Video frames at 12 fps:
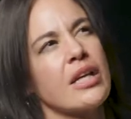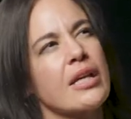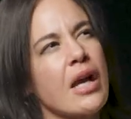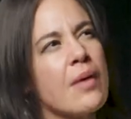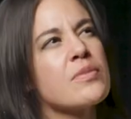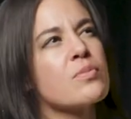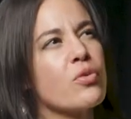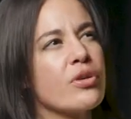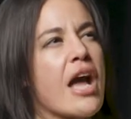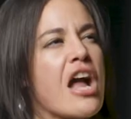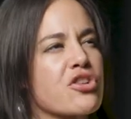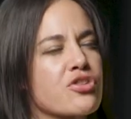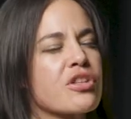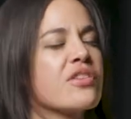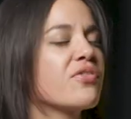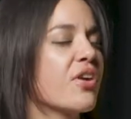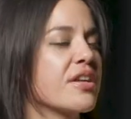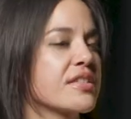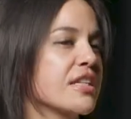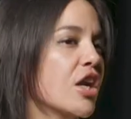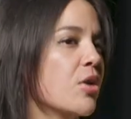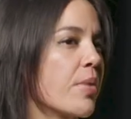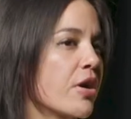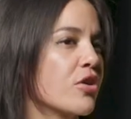It comes more naturally for us to care
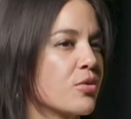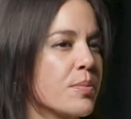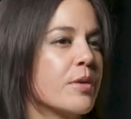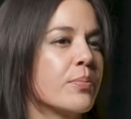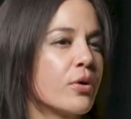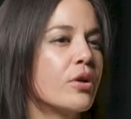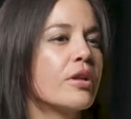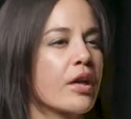about other people.